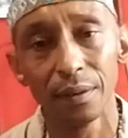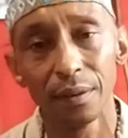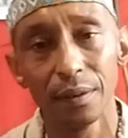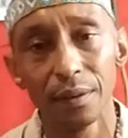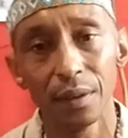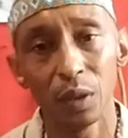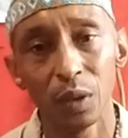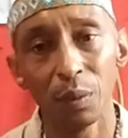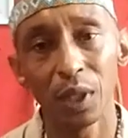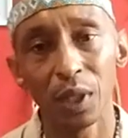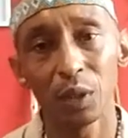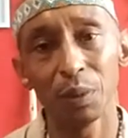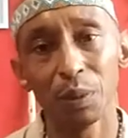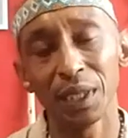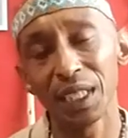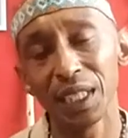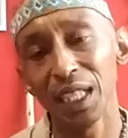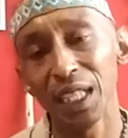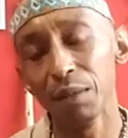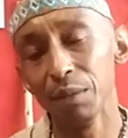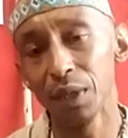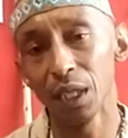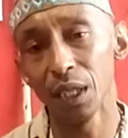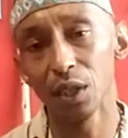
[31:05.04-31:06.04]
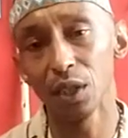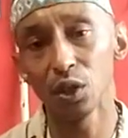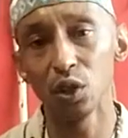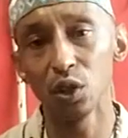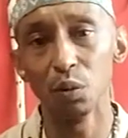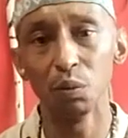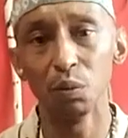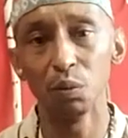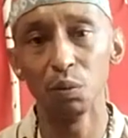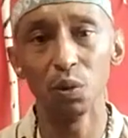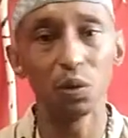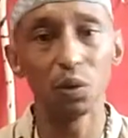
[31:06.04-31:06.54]
You must be as empty as the
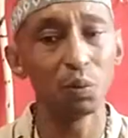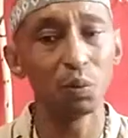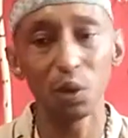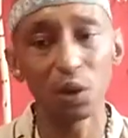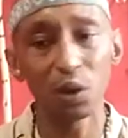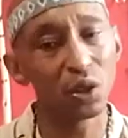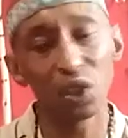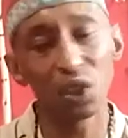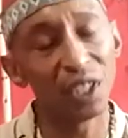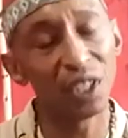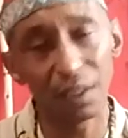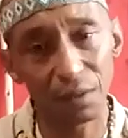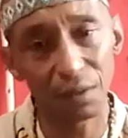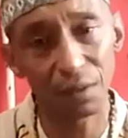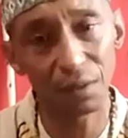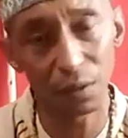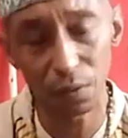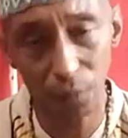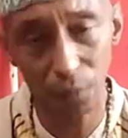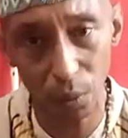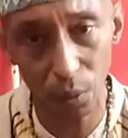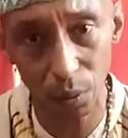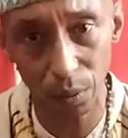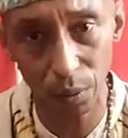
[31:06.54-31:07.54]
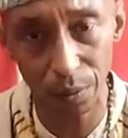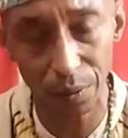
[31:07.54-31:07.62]
moon because she's never full.